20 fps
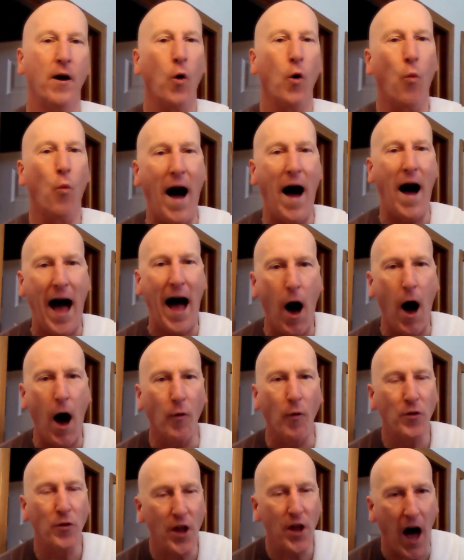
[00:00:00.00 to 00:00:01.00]

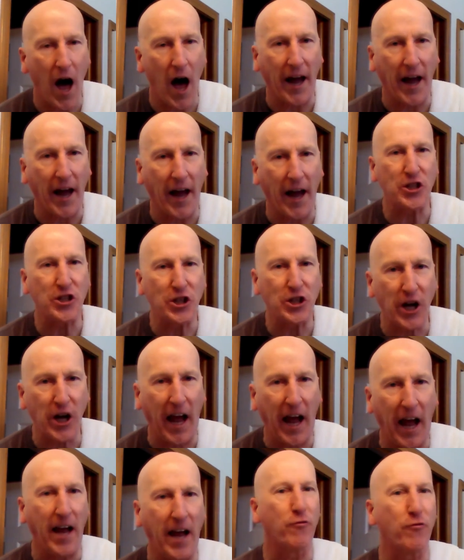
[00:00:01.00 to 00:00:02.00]
Wow, nice
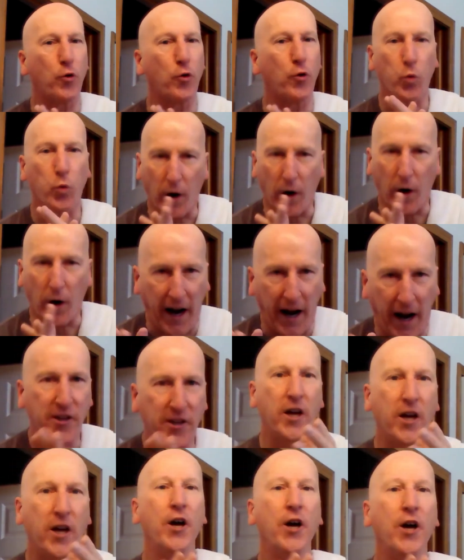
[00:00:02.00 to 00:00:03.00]
shave, great
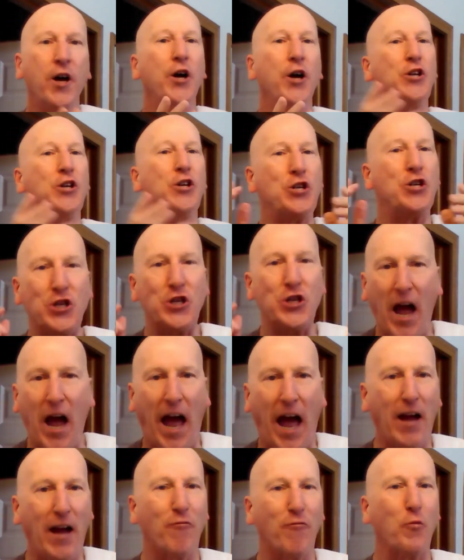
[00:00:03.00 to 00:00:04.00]

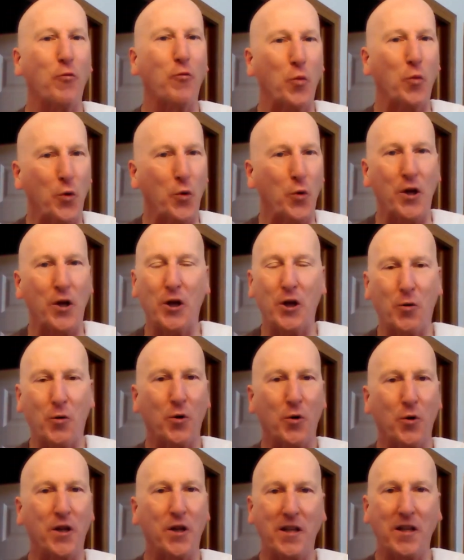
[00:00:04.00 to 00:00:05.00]
shave, really,
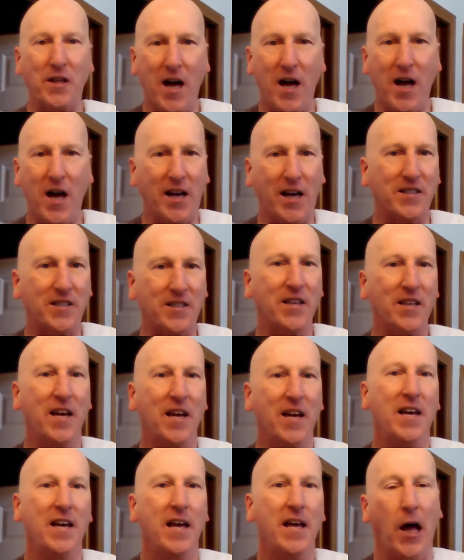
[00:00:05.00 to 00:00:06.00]
really nice.
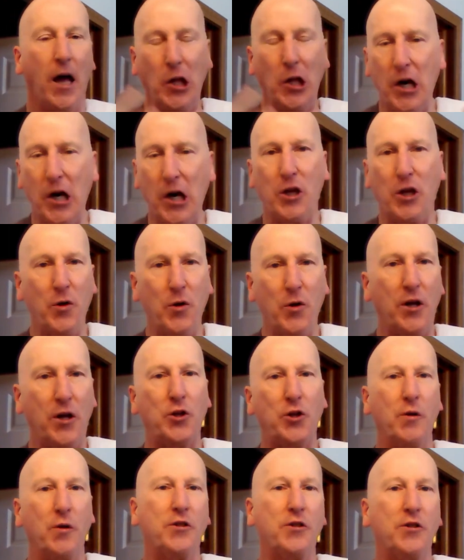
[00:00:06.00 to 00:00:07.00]
And look, you can
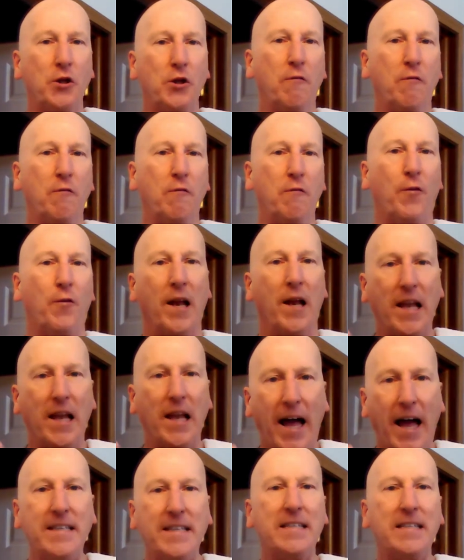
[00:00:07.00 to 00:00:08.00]
do it too for
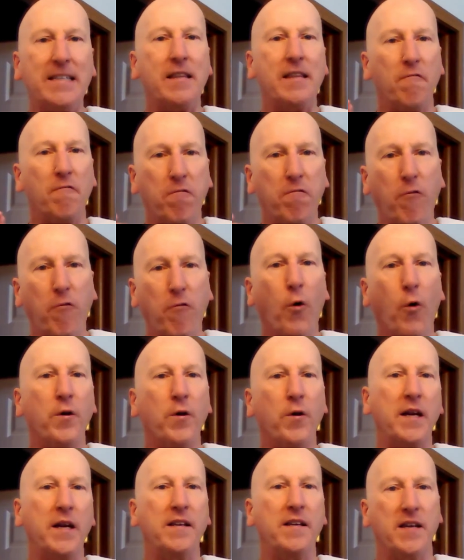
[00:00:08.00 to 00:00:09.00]
less than
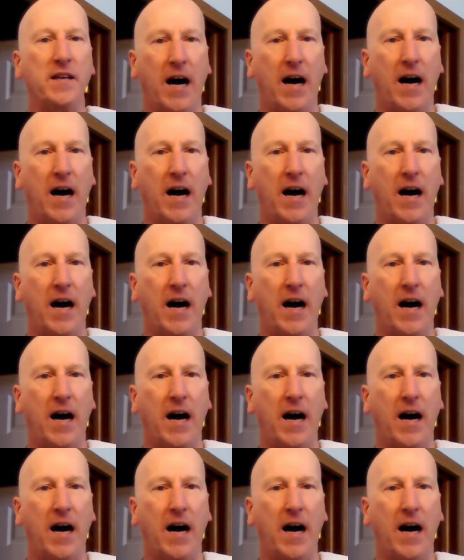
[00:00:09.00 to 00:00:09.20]
$40.